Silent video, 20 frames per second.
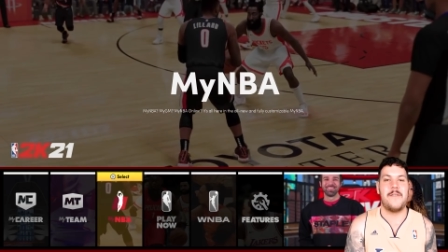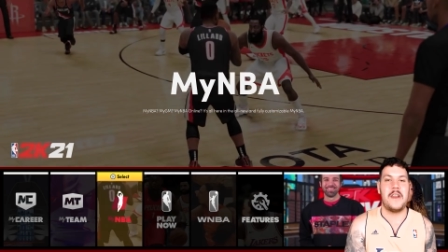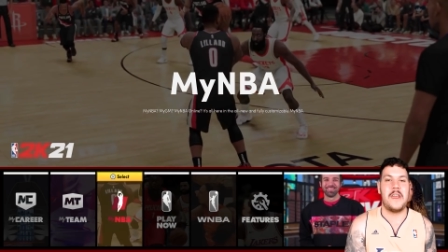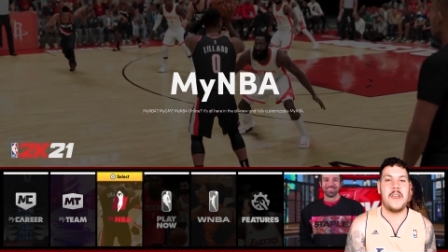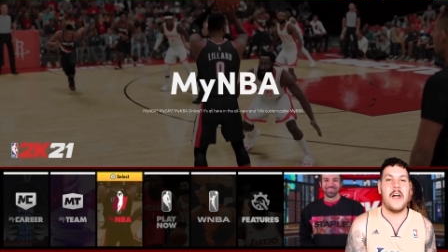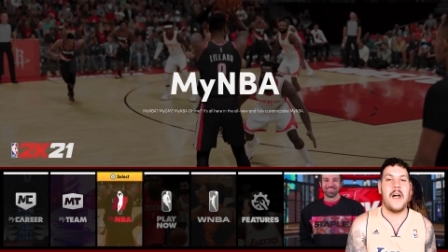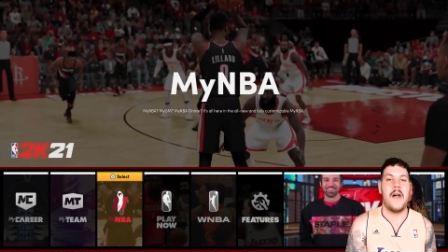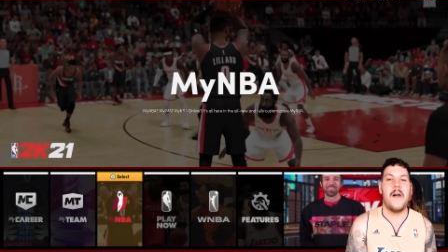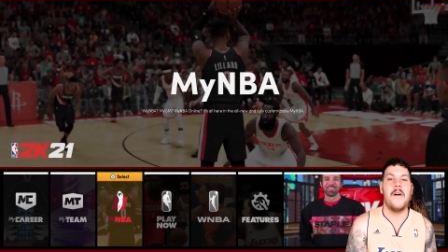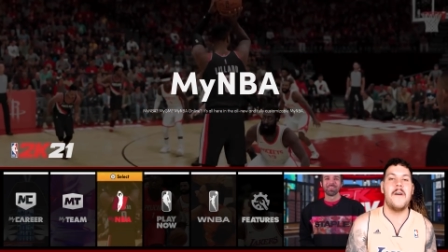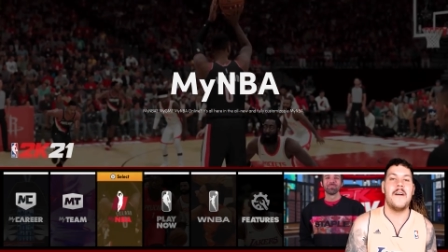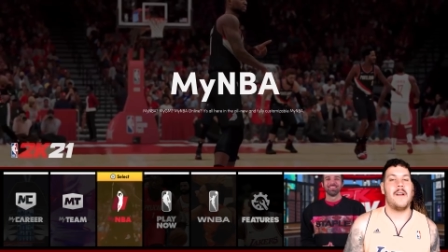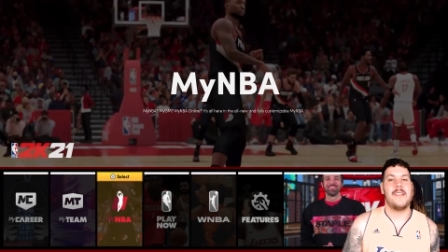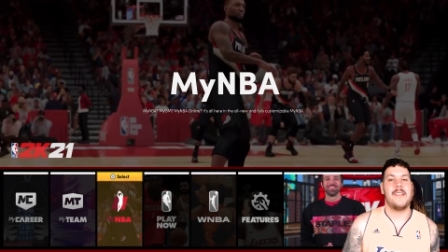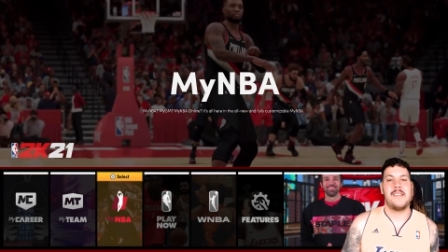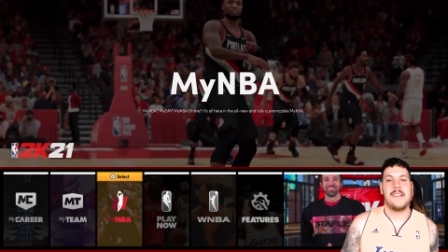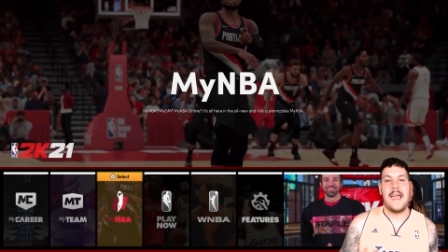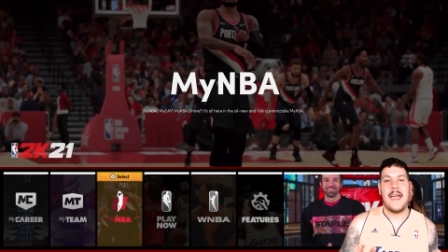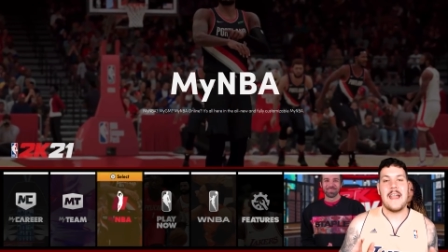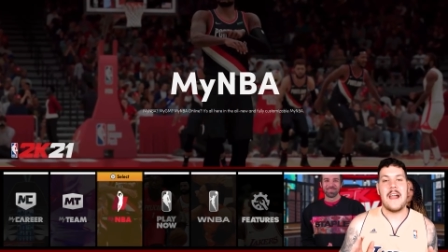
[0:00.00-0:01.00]
video.
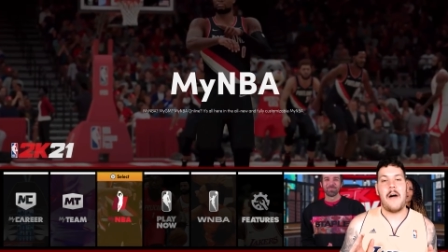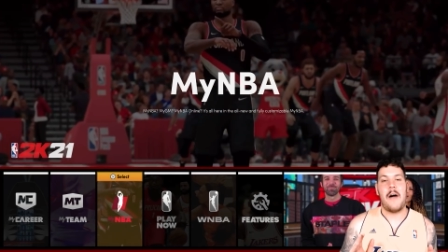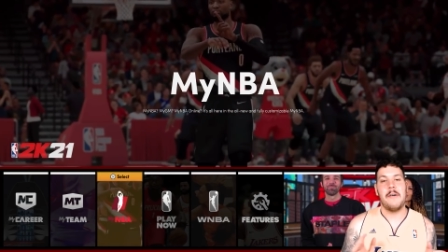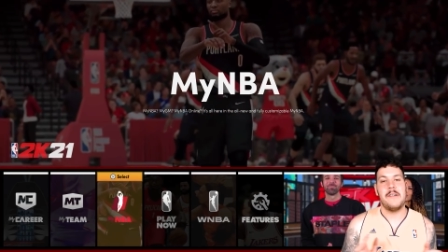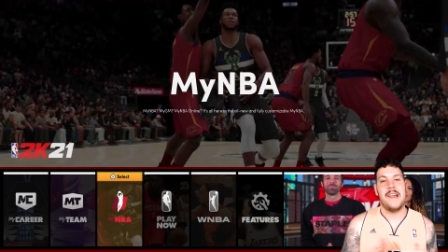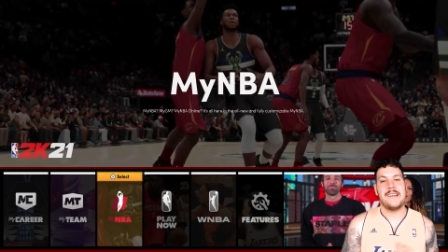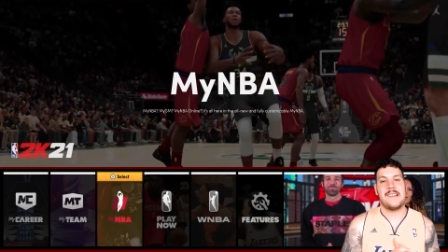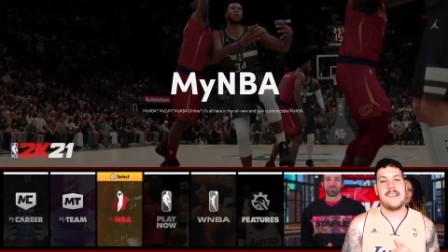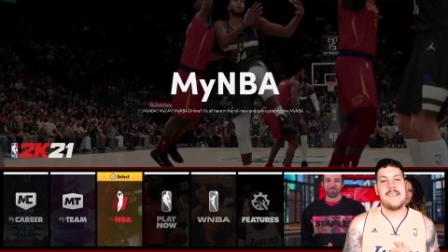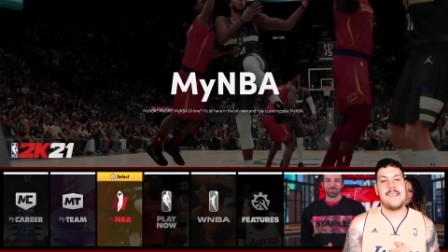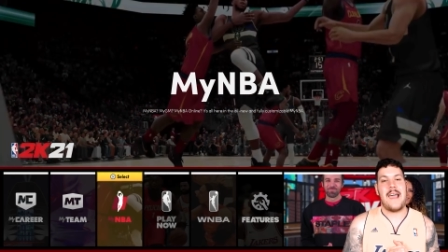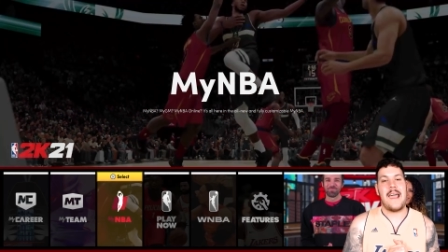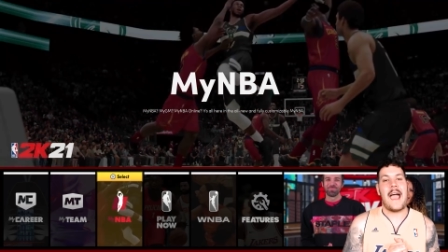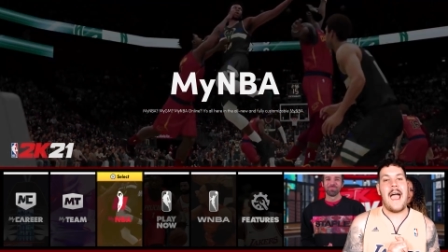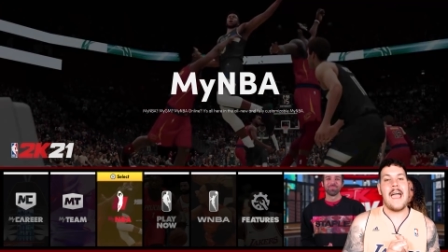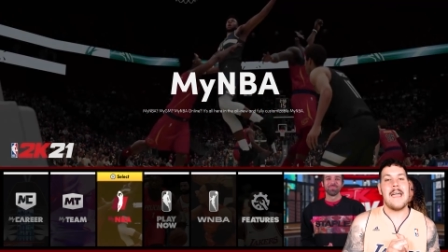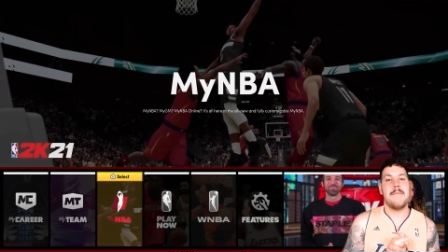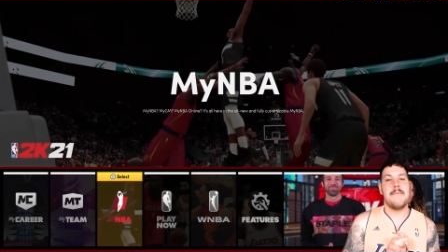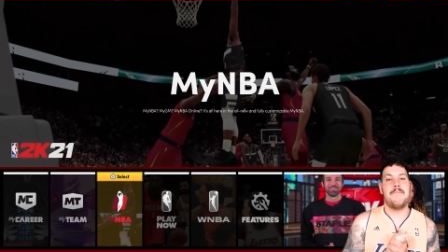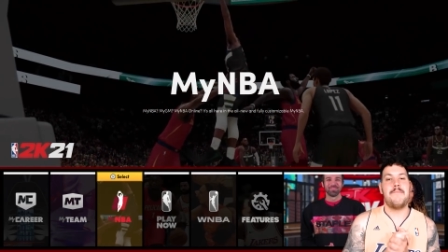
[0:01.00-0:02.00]
Once again, I would like to say
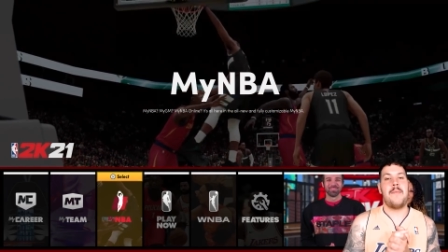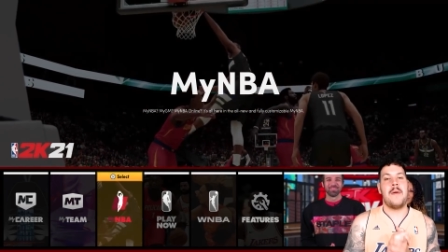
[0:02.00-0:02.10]
a